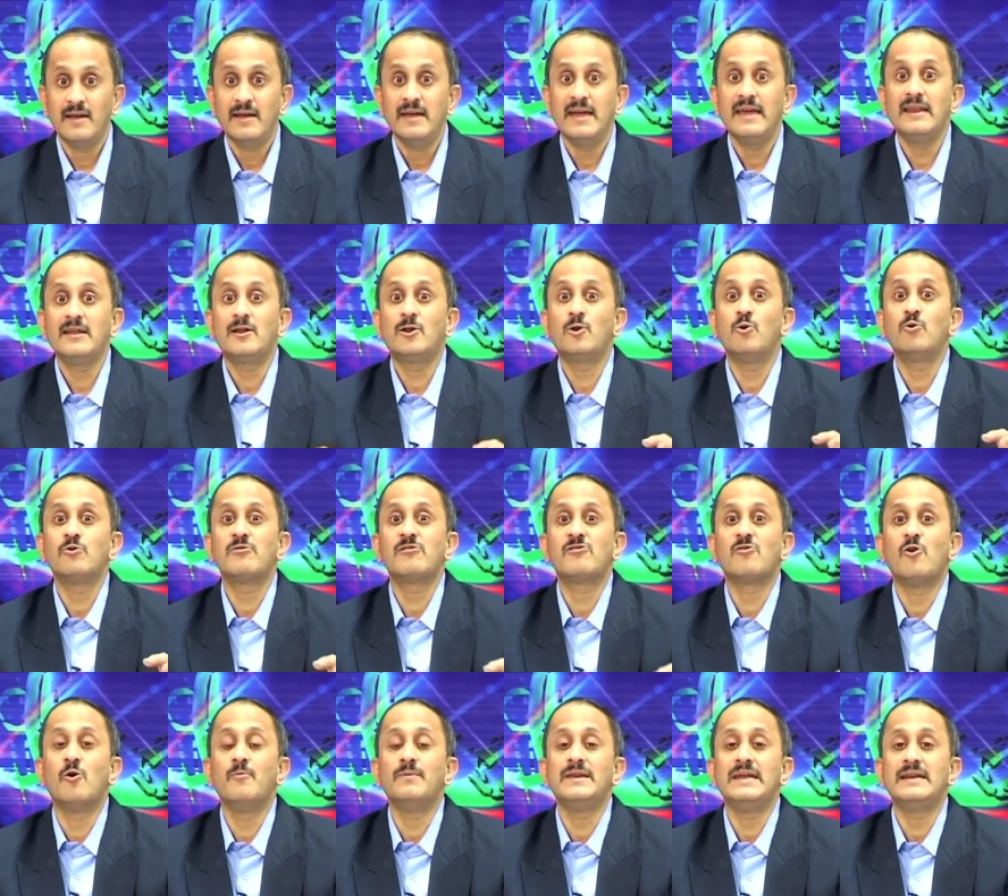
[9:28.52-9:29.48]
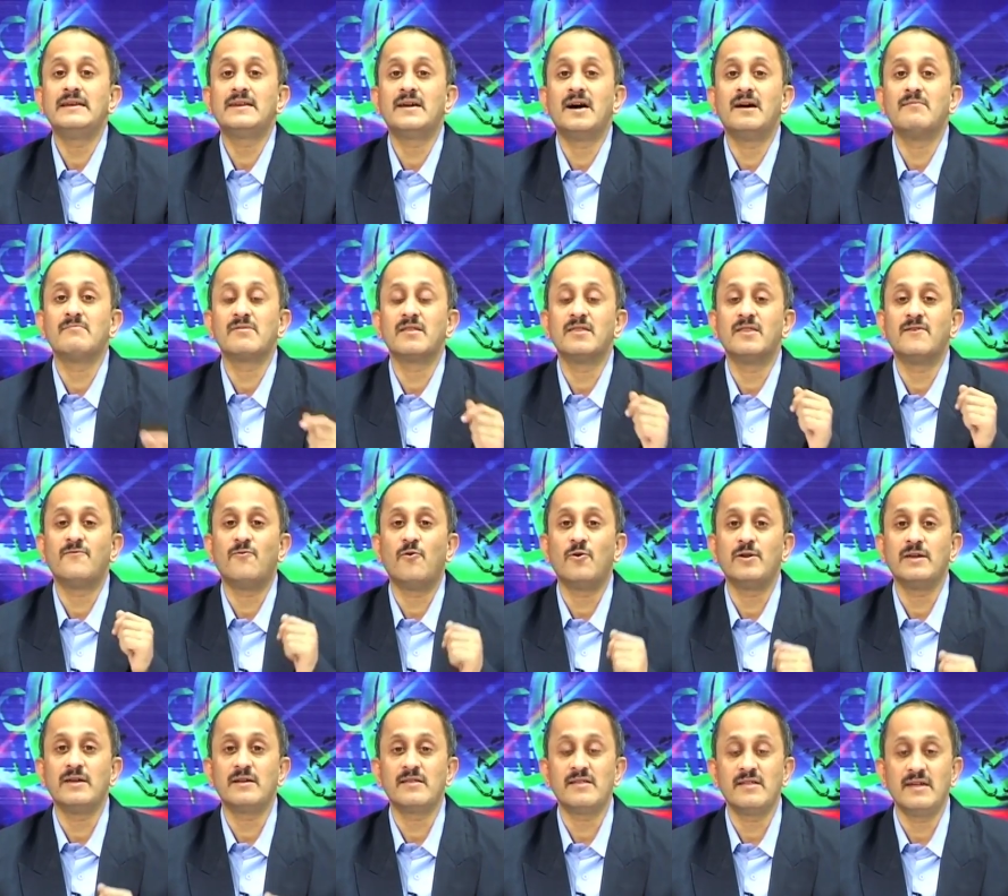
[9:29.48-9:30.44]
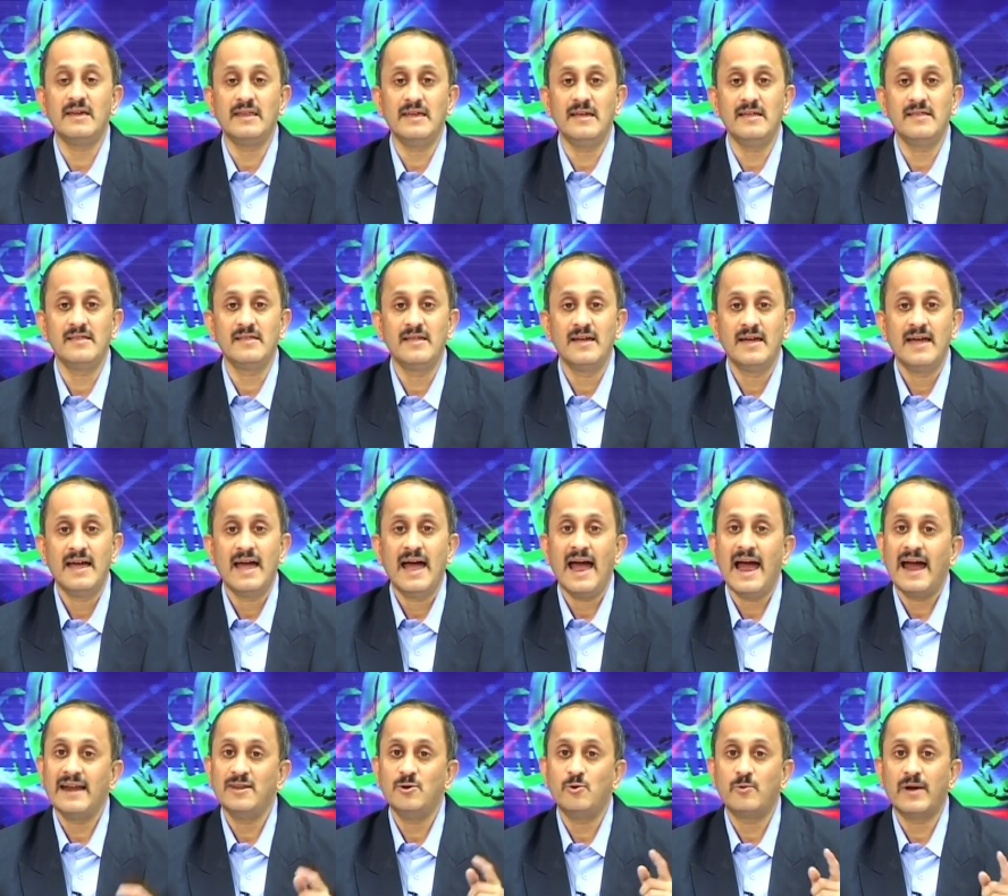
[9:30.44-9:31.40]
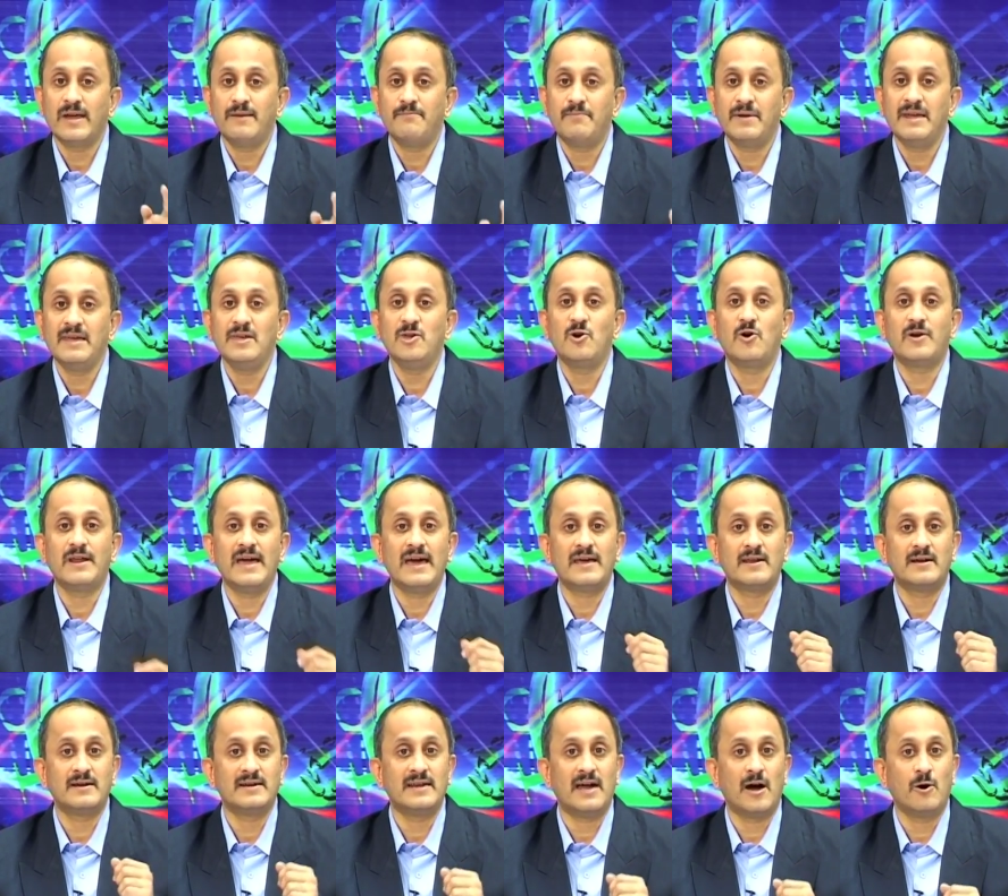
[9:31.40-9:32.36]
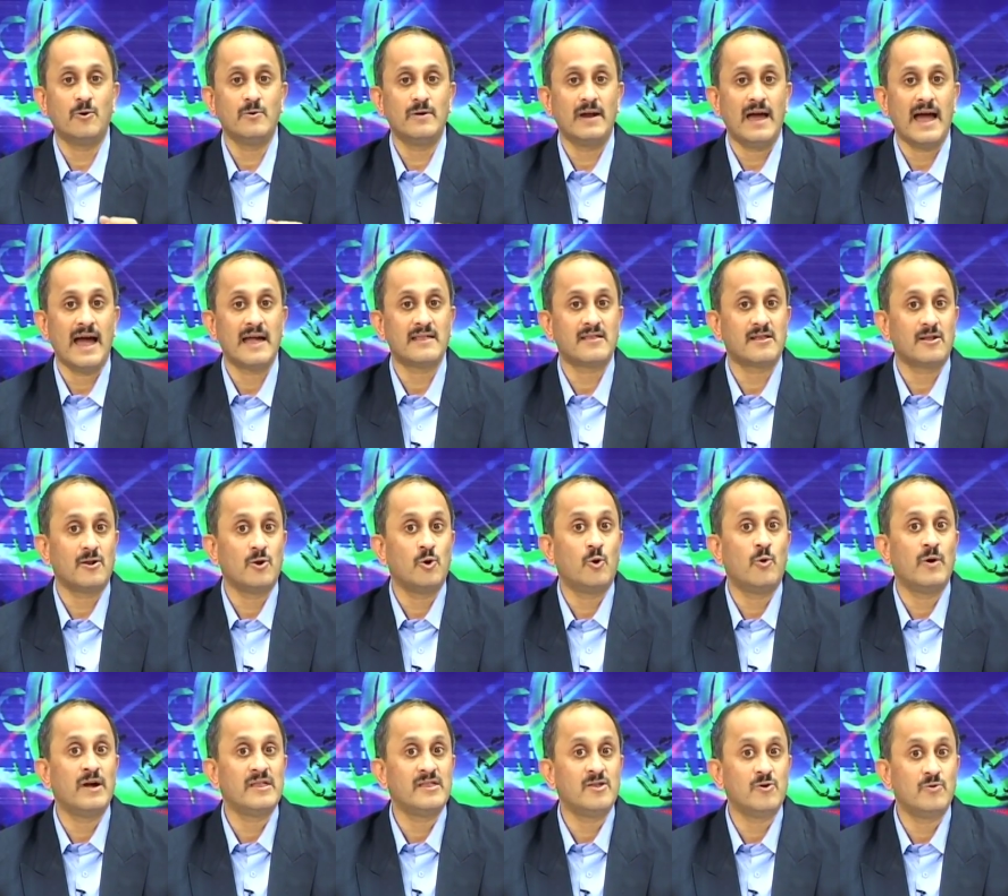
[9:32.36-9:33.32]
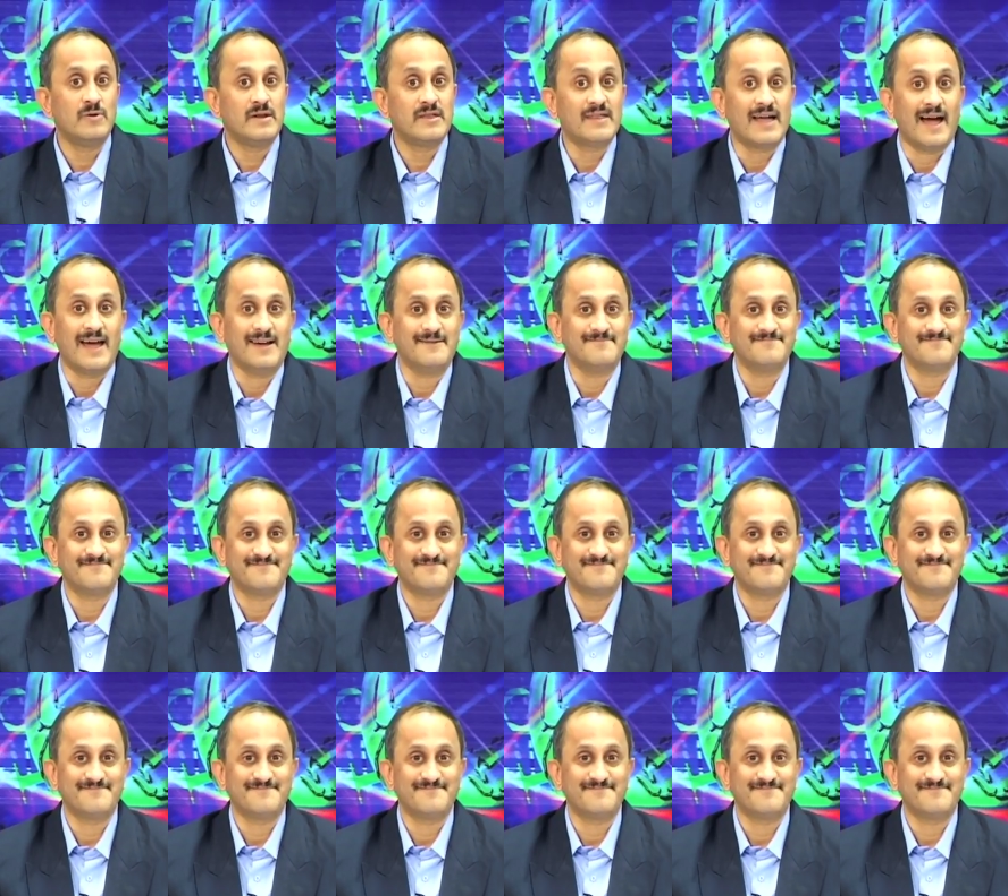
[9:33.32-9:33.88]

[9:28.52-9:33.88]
include so many terms in the Fourier series and you can bring your error down as low as you desire.